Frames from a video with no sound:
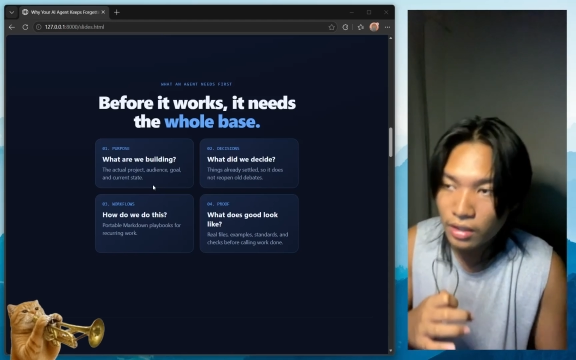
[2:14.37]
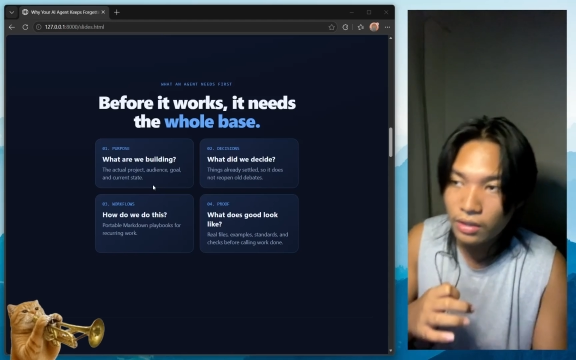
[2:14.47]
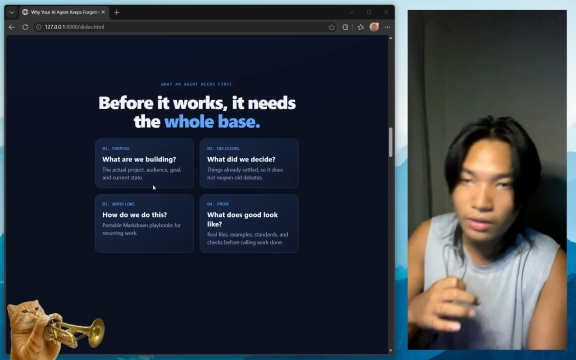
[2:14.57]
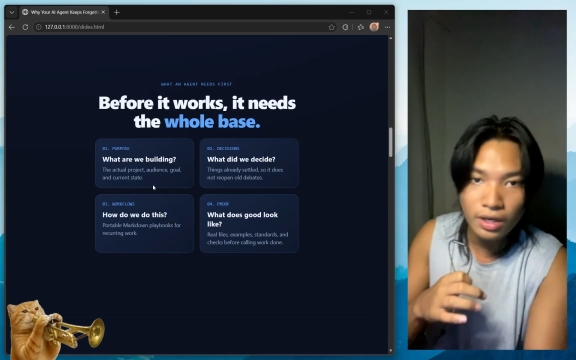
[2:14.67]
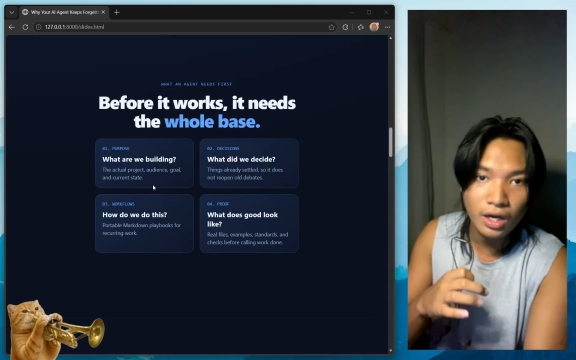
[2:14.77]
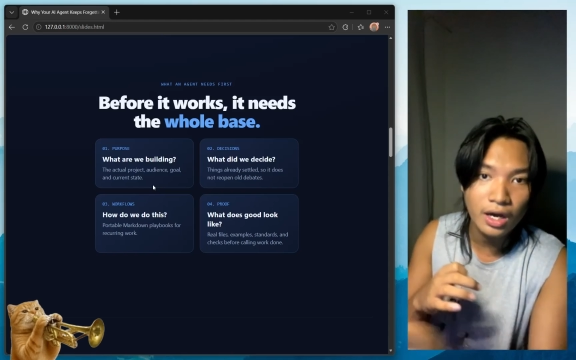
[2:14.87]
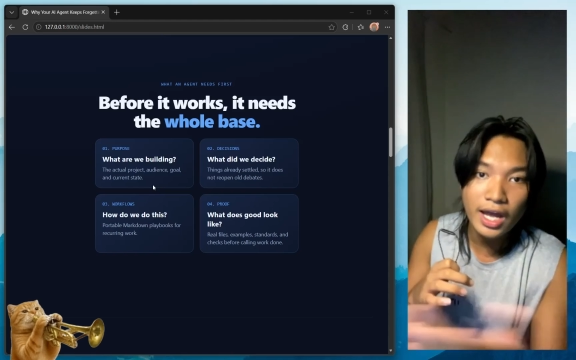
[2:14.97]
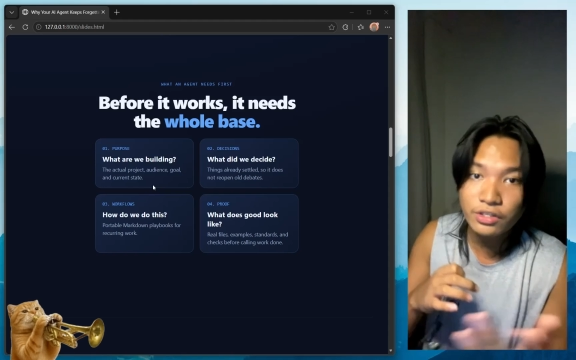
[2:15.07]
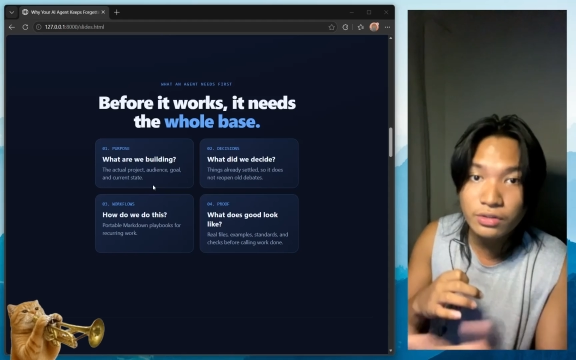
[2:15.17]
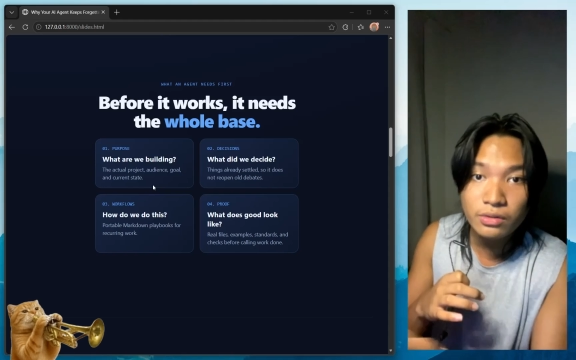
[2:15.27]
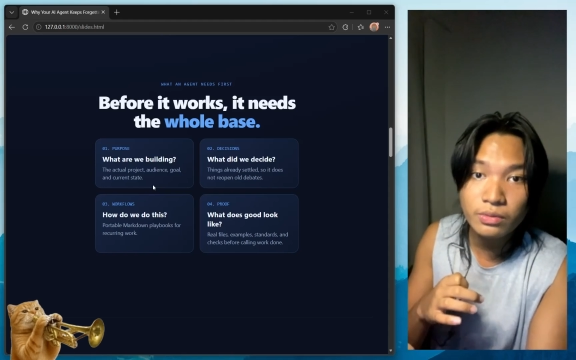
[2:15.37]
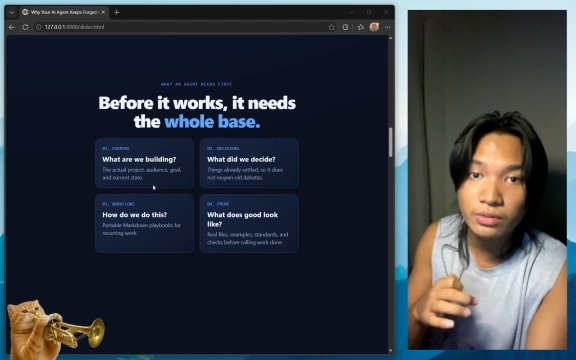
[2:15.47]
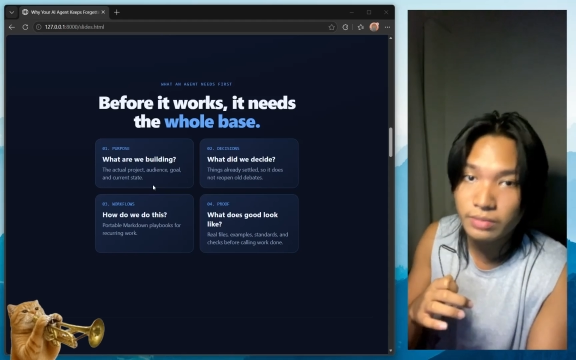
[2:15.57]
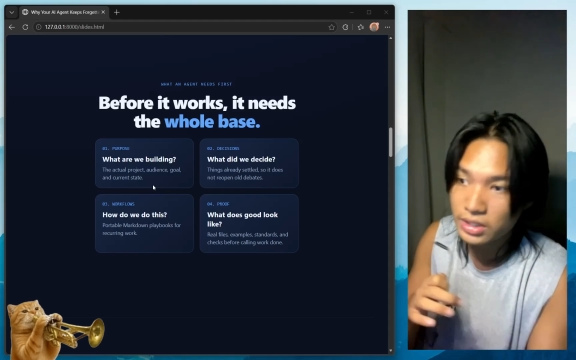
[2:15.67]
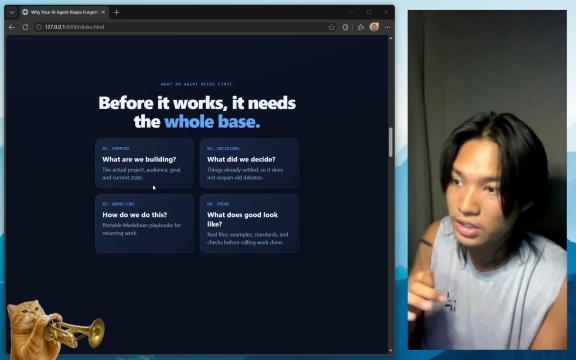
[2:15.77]
Actually, we'll
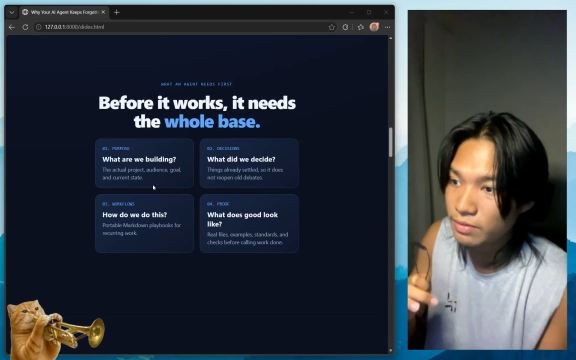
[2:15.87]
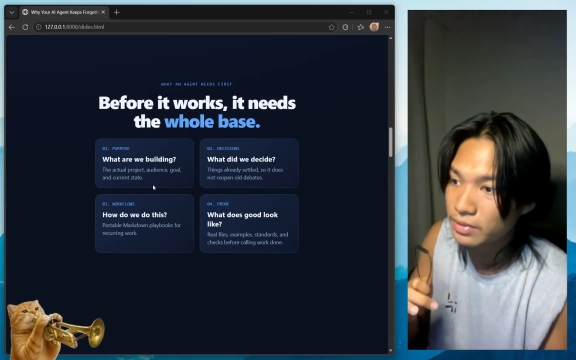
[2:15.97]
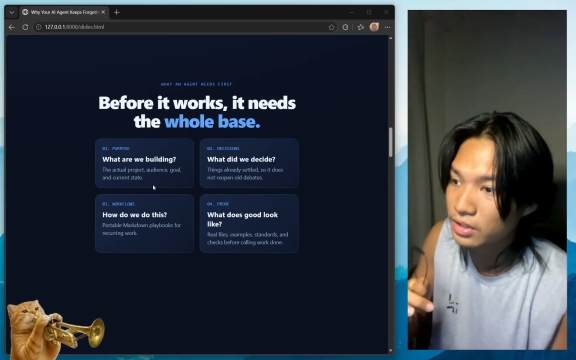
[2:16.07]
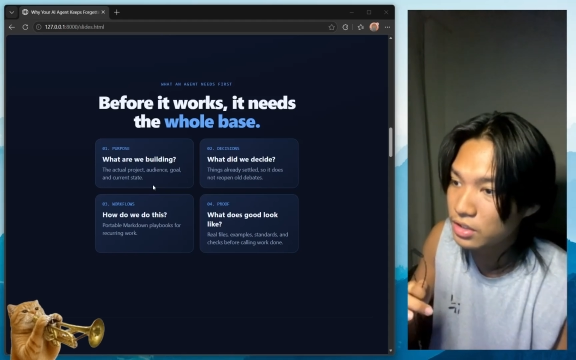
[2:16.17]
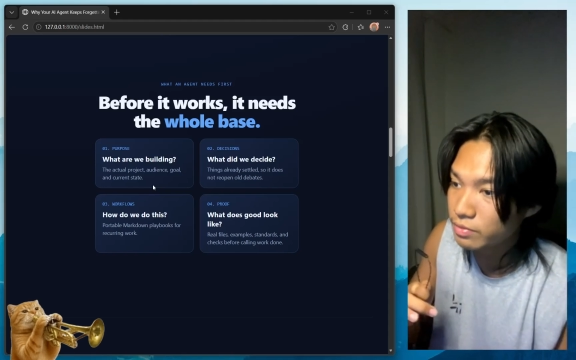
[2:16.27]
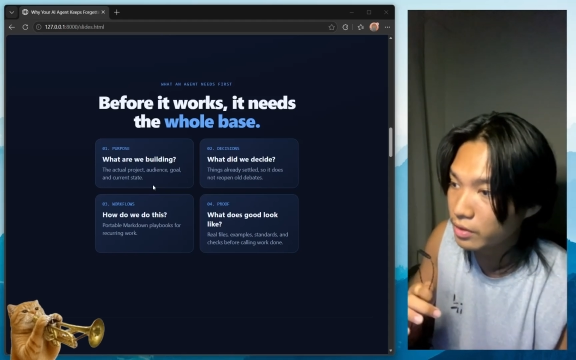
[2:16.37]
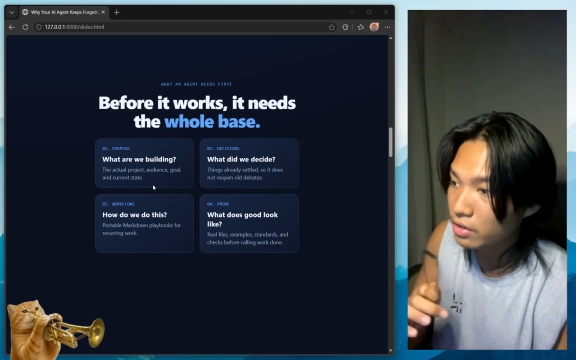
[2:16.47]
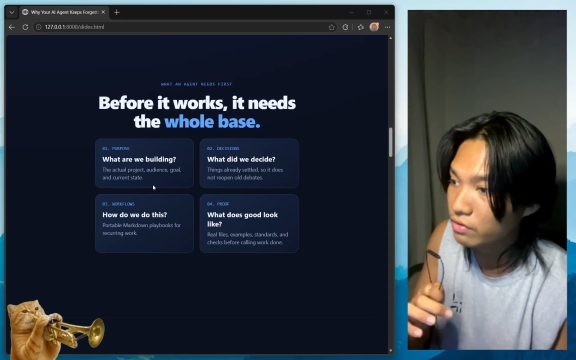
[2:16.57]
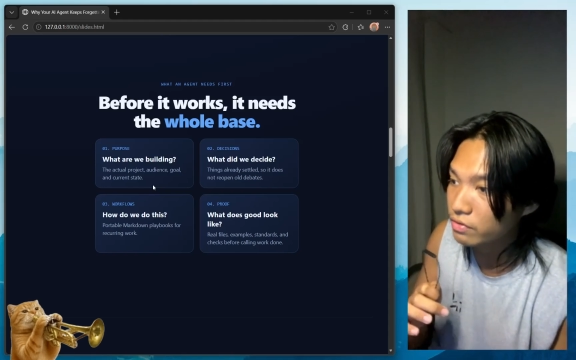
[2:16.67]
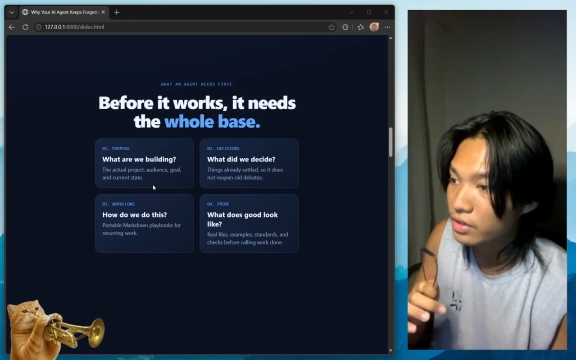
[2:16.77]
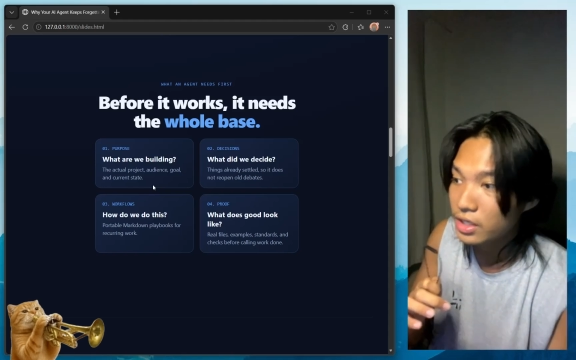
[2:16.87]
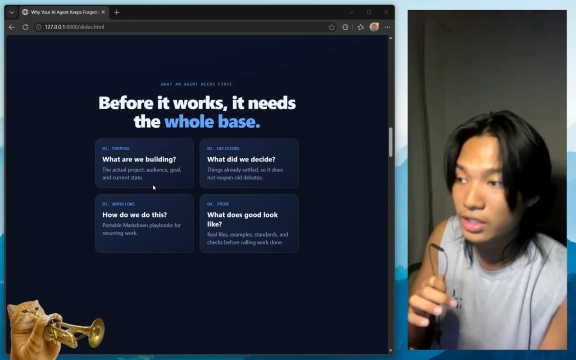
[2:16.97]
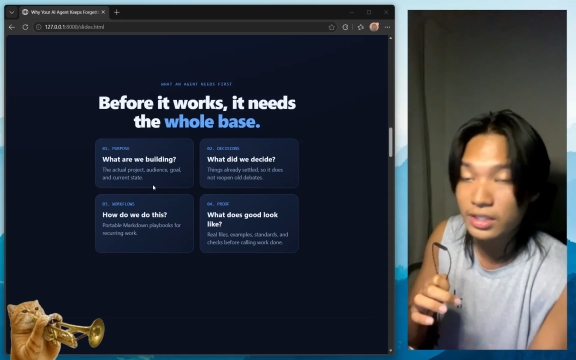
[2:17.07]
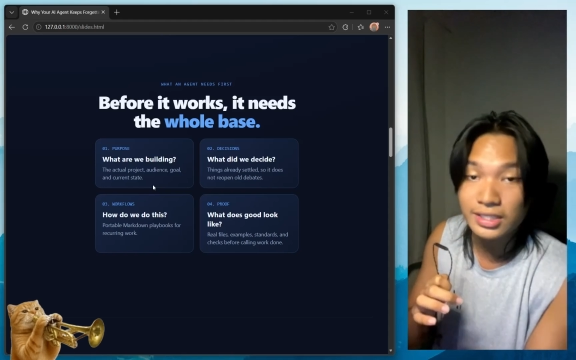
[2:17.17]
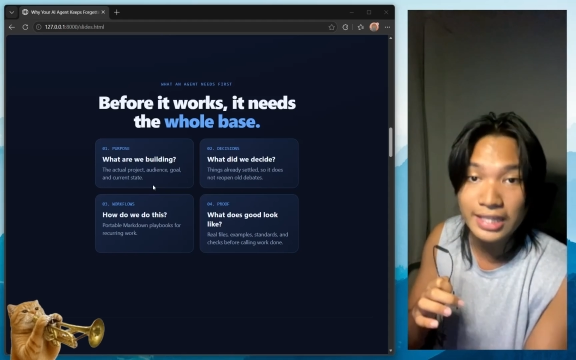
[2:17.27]
be skipping this part of
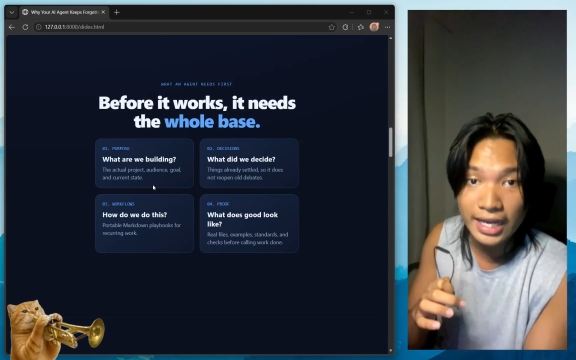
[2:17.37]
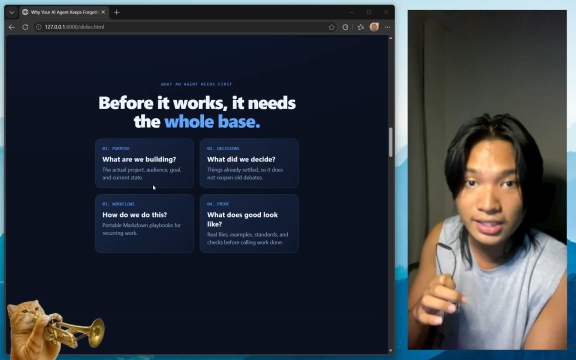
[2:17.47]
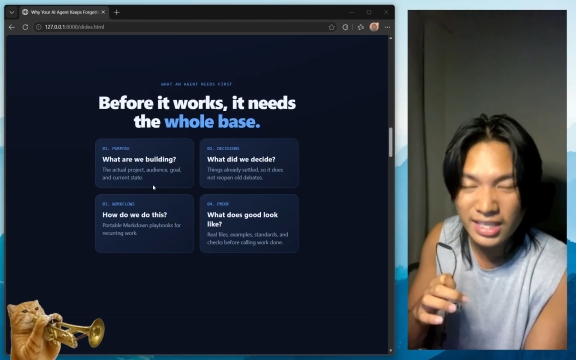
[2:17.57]
the slides.